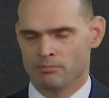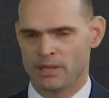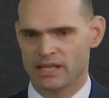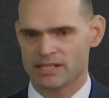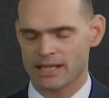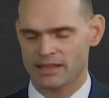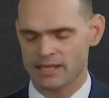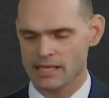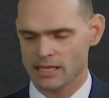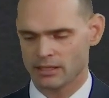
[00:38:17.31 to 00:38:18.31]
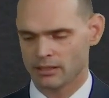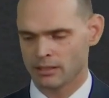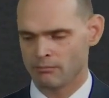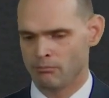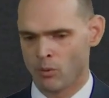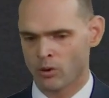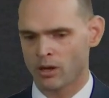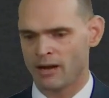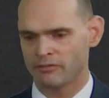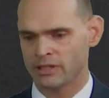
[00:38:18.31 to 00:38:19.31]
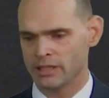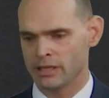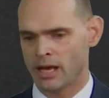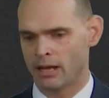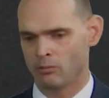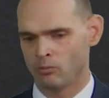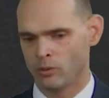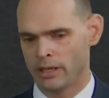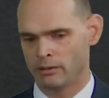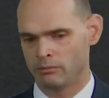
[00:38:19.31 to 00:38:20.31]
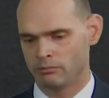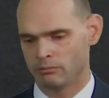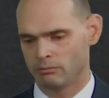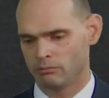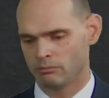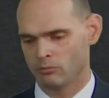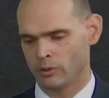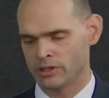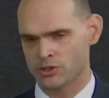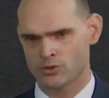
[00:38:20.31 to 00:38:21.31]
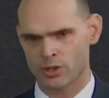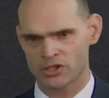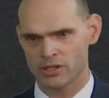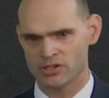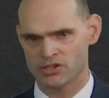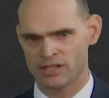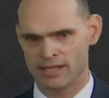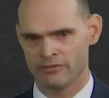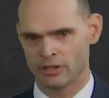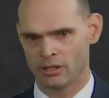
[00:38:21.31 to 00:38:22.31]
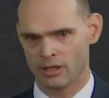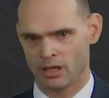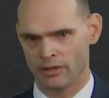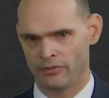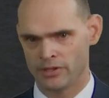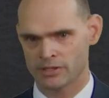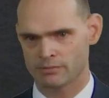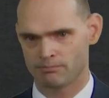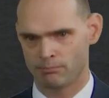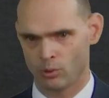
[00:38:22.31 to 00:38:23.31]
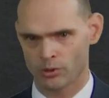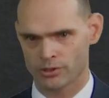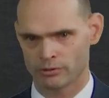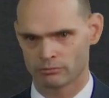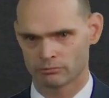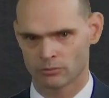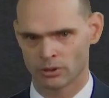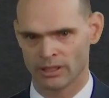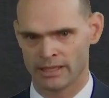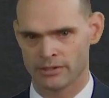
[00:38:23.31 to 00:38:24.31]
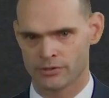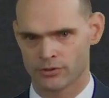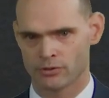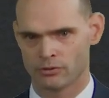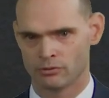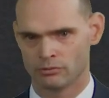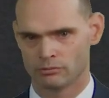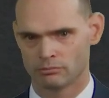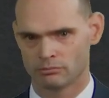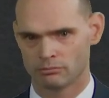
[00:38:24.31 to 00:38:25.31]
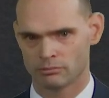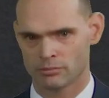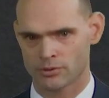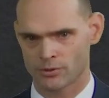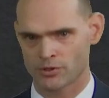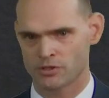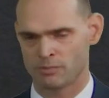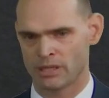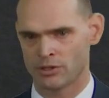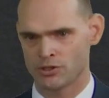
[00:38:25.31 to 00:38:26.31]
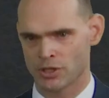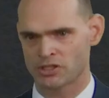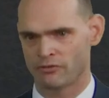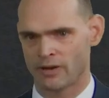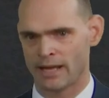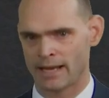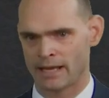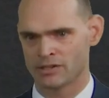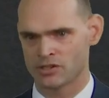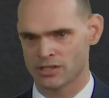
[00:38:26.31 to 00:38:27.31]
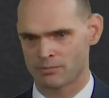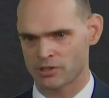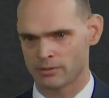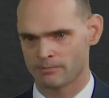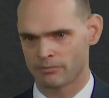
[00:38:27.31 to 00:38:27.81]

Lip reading: Because I think that more often than not, when instruction is given on this portion related to searches being justified at inception,